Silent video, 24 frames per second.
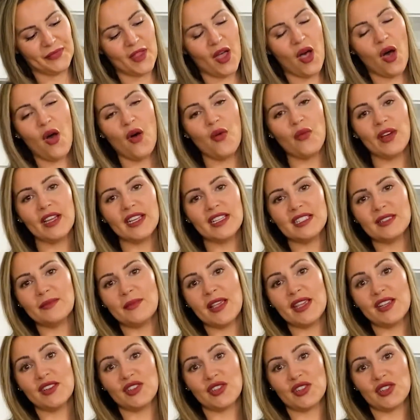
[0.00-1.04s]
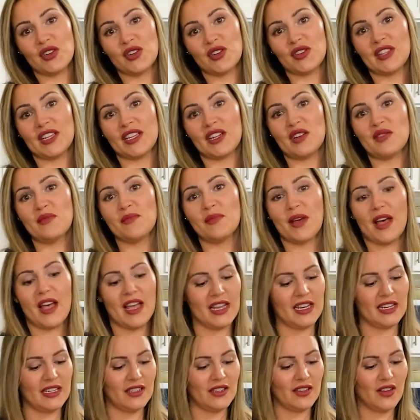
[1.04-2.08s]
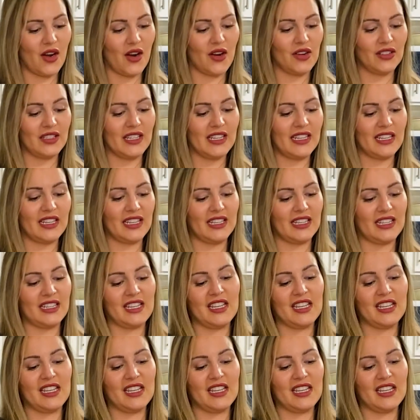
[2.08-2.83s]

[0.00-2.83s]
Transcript: always make sure that you're buying garlic